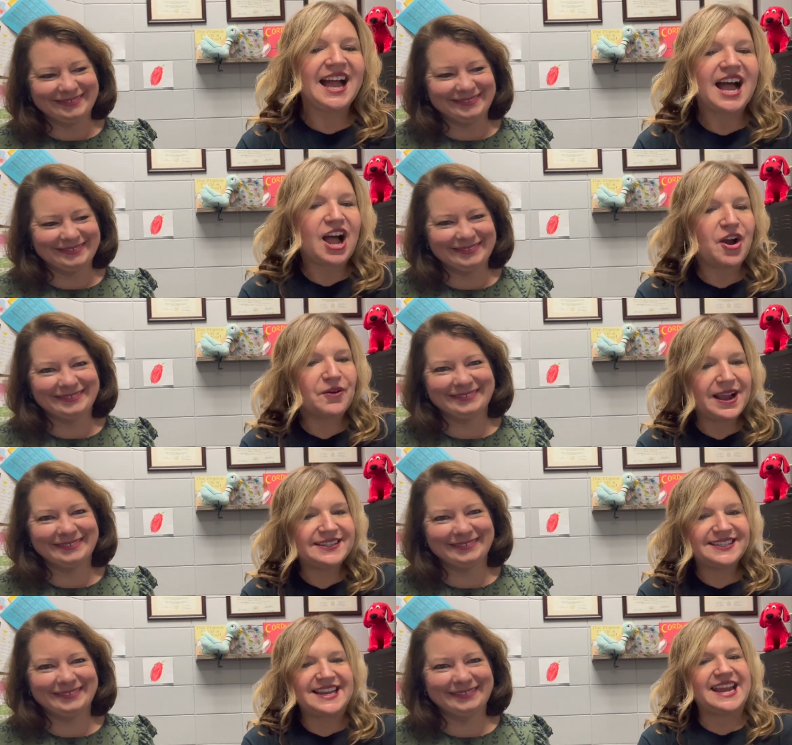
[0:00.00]
Speaker 1: All
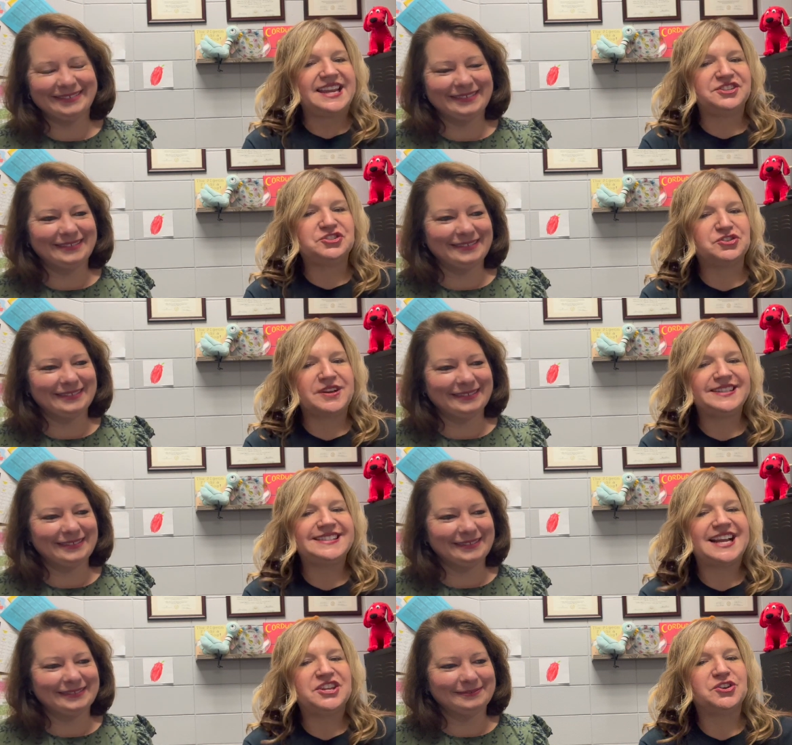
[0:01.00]
right, today is
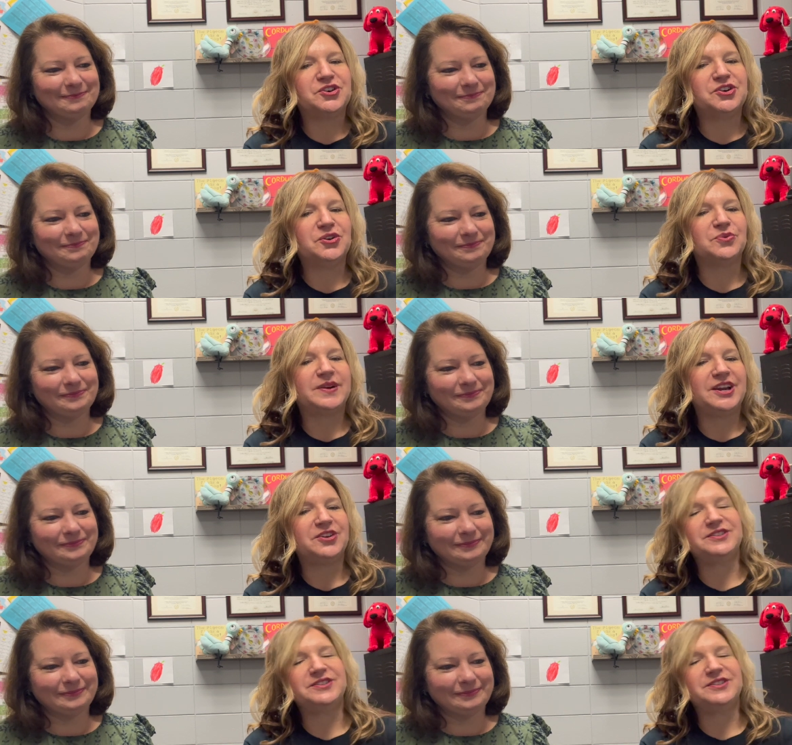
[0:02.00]
Dress Like Your Career